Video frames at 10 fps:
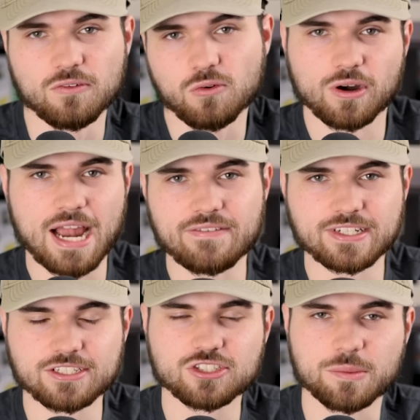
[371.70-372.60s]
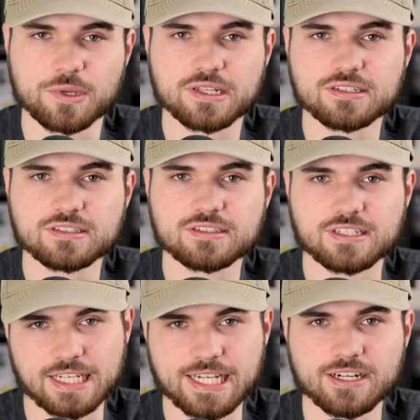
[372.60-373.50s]
before having to ship it
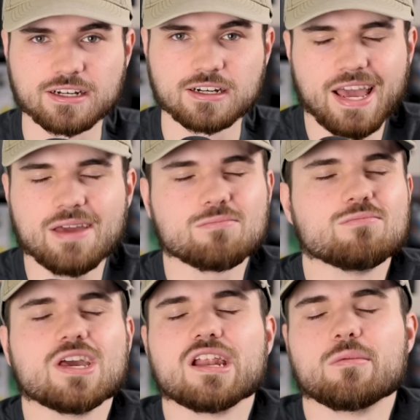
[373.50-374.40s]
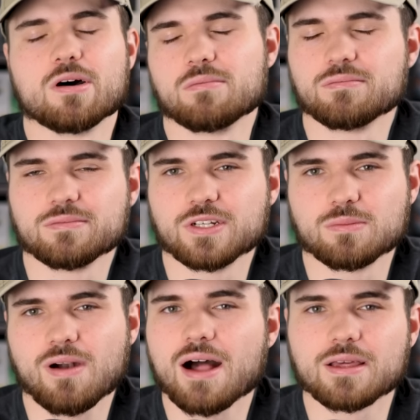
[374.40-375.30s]
to here. At minimum,
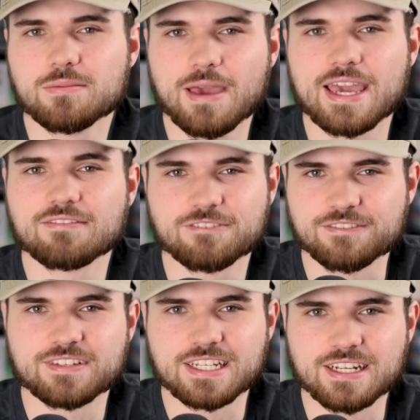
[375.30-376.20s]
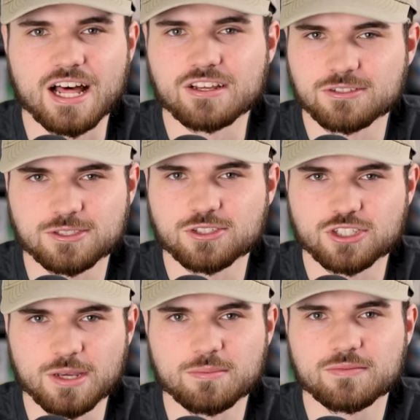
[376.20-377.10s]
you're probably paying fifteen dollars to
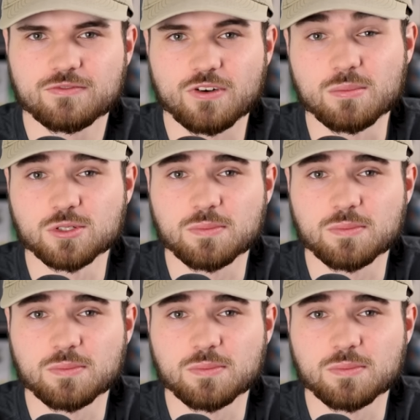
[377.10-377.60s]
ship from